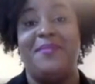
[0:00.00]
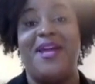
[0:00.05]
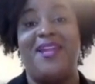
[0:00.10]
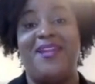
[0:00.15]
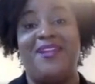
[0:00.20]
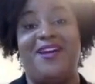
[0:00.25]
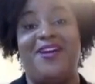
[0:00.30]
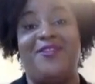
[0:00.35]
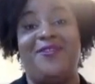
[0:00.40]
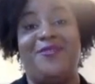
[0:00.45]

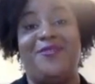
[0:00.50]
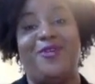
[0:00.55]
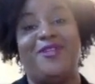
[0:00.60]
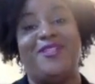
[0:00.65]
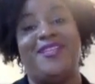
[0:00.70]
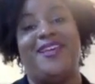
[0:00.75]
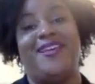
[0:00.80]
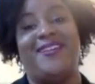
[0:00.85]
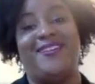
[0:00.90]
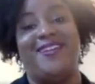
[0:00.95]
love for
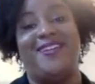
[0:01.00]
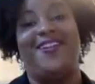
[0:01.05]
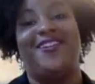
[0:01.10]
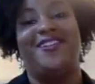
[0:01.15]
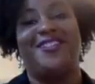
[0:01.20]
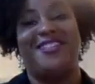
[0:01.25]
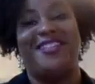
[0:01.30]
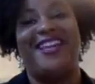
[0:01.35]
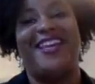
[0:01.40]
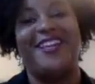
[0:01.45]

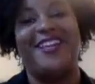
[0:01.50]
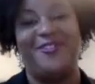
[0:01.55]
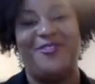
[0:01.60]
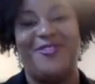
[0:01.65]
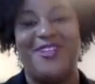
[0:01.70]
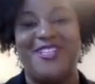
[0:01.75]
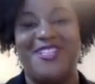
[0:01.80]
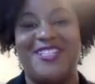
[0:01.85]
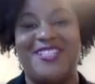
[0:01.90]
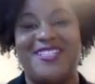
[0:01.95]
technology and
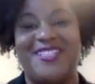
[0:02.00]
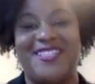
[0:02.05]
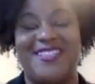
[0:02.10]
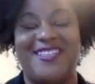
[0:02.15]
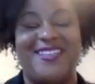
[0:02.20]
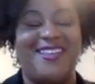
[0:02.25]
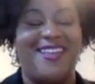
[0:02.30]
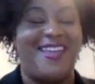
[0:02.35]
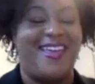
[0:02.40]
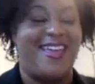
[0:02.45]

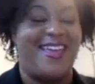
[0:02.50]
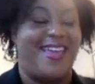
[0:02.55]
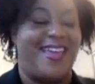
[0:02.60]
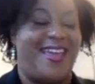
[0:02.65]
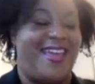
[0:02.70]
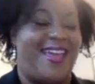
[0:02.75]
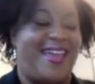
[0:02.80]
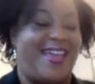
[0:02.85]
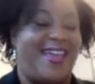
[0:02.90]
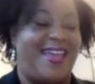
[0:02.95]
efficiency.
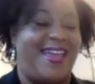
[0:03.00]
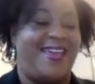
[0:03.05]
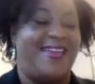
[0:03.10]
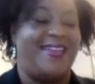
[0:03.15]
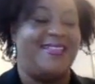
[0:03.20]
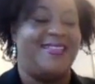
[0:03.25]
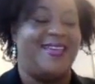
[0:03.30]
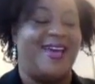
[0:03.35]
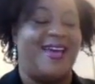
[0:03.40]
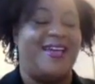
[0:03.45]

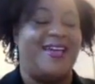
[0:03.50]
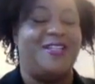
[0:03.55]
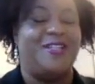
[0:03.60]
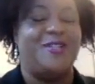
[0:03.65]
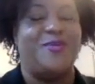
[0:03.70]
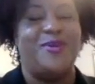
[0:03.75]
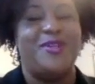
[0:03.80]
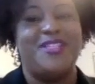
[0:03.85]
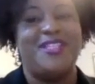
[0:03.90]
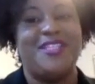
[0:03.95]
And I
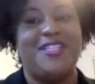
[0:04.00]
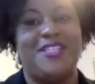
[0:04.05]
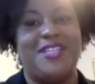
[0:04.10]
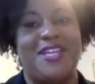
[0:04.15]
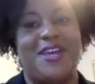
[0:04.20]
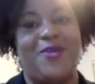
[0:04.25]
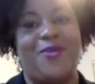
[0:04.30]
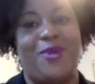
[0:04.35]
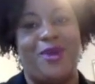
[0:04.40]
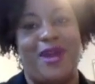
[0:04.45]
just want to
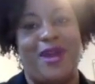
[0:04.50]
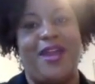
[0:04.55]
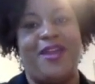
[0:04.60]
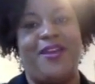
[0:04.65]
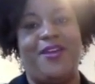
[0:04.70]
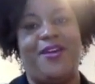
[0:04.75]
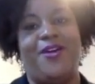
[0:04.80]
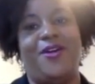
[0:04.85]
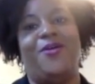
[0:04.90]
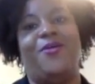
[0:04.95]
share what I
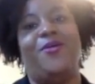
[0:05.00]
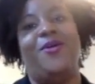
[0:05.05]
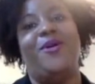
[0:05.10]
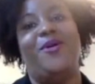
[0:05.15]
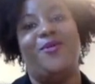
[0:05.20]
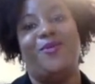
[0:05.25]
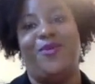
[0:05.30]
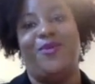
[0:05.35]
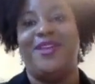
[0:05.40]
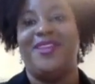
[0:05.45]
know
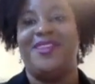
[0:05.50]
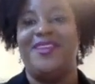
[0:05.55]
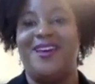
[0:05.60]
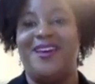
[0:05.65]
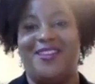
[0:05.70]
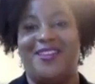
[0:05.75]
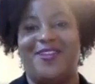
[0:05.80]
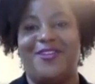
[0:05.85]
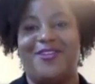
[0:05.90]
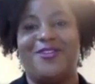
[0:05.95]
with
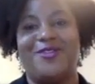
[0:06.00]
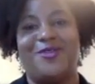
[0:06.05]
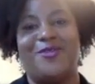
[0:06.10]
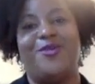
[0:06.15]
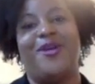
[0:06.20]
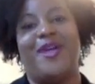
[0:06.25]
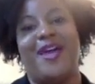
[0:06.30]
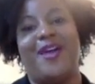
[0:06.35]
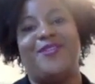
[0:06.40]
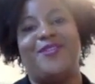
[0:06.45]
other
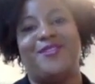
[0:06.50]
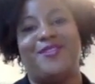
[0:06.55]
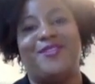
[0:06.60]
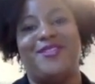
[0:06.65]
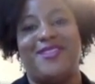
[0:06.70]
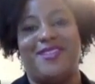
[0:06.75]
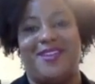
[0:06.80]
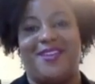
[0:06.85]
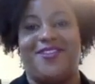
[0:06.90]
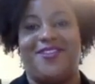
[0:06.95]
school
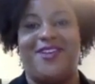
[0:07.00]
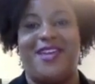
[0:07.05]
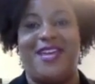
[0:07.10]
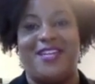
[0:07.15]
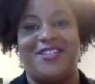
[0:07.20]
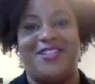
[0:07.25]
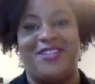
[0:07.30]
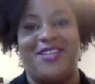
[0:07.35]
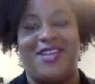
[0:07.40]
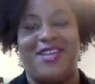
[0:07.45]
counselors and other
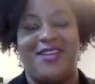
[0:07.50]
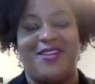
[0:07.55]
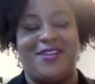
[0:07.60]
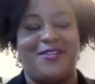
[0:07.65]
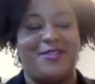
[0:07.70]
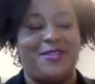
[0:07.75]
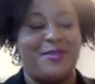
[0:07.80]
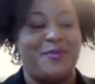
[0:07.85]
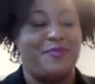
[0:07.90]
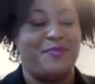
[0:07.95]

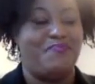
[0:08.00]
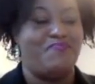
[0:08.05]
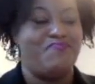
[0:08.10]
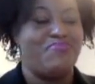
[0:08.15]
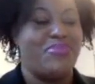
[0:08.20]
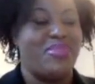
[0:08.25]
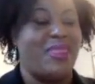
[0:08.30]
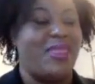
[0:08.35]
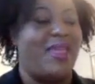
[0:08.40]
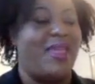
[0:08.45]
educators.
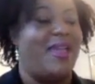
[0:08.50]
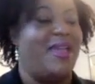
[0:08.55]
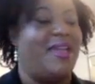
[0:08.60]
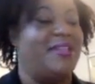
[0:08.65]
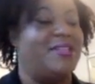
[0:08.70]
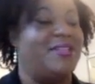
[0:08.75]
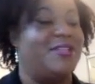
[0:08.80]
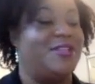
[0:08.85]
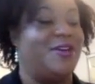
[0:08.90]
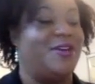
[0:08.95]

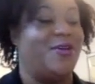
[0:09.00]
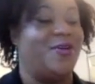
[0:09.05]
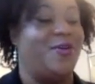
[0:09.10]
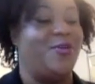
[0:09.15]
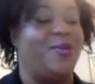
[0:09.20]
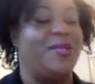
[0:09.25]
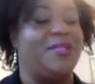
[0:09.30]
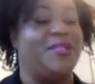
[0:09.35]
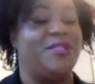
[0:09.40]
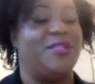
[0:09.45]
And so
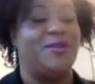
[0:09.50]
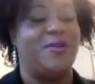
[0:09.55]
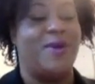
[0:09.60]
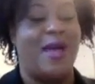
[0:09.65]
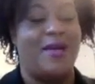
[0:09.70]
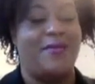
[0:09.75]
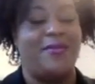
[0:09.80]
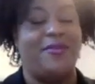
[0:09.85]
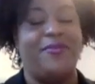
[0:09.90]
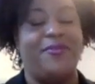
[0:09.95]
we do
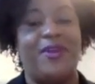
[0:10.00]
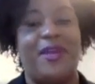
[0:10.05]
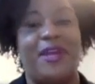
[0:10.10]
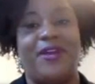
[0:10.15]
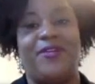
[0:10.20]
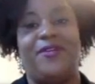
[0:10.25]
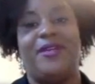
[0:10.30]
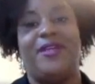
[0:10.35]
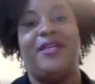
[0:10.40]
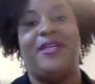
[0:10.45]
have a
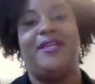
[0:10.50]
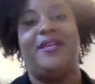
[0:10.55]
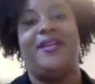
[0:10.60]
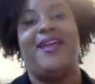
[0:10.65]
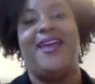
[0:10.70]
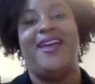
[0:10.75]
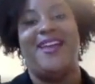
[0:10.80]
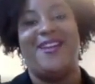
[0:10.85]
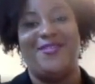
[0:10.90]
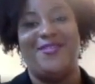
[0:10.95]
very
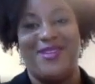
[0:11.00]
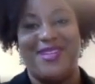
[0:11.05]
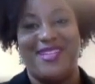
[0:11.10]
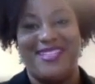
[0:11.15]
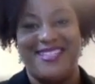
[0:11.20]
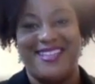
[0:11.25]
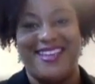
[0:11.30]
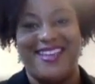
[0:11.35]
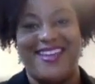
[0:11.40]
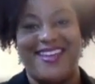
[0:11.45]
heavy
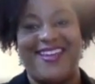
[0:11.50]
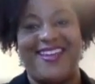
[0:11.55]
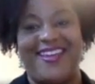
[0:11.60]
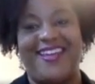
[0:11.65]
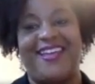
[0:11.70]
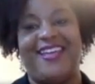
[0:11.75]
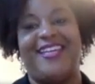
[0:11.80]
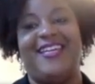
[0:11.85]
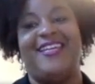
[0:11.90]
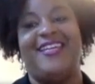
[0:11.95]
day.
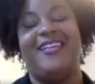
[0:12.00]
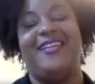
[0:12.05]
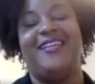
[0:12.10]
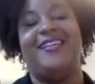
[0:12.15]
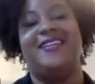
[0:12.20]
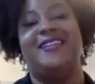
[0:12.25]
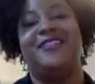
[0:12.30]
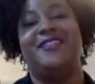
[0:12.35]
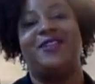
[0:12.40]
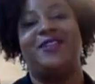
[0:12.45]
It
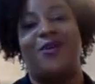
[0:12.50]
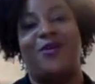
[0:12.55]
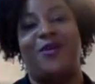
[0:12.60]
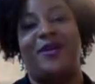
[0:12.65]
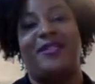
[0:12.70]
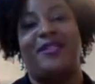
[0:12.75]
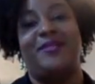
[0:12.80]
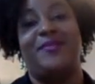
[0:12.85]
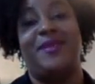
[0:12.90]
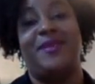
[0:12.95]
is
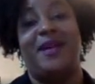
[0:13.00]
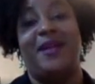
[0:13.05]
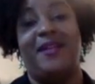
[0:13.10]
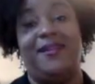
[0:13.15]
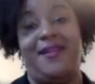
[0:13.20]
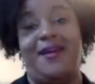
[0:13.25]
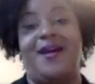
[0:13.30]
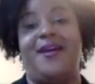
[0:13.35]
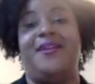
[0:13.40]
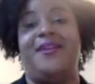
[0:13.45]
going to be a
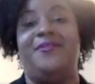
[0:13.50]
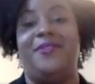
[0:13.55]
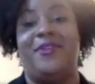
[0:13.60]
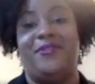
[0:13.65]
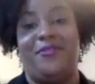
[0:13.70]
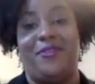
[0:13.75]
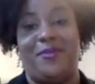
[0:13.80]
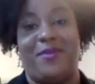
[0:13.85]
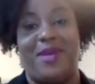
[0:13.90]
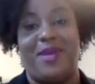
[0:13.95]
lot of
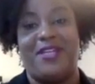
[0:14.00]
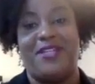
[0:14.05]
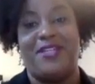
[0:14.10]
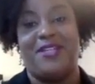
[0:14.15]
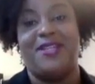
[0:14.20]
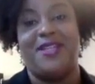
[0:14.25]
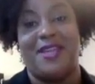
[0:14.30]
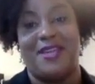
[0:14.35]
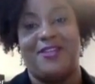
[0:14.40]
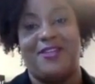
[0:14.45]

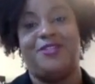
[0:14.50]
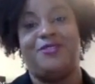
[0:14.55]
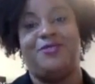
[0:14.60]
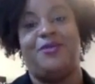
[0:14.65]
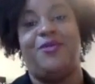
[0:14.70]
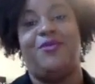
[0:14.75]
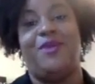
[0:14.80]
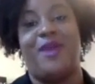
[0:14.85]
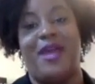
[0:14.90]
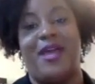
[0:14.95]
information that is
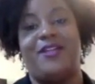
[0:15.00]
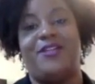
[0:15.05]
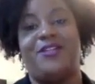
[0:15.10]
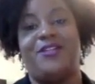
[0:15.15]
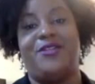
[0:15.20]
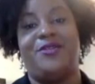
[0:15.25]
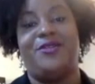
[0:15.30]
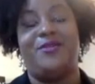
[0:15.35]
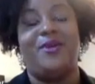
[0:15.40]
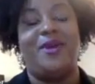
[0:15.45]
thrown at
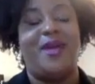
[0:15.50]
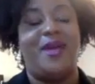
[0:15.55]
you.